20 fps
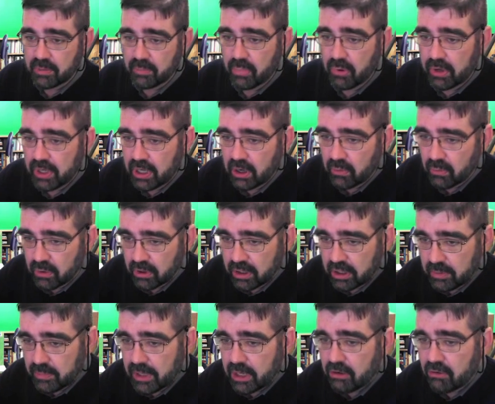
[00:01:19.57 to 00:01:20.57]
to point out, we're
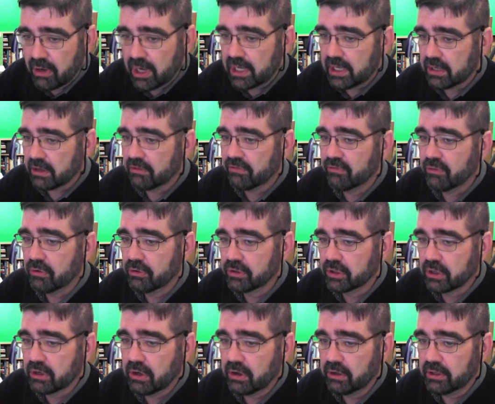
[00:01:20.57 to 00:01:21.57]
going to be creating a folder
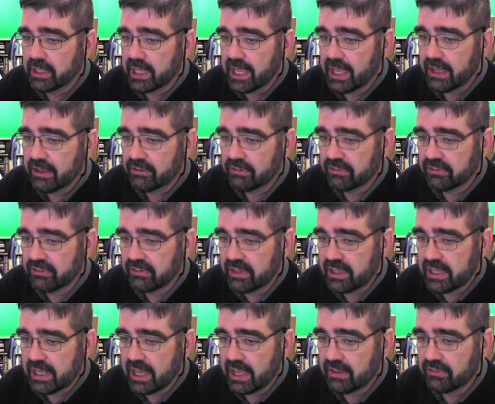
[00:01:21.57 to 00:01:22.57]
called S
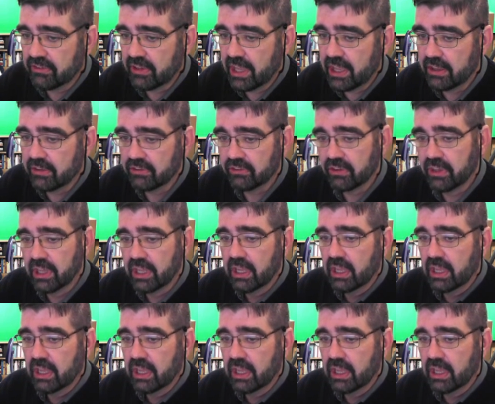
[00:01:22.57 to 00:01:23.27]
C S S.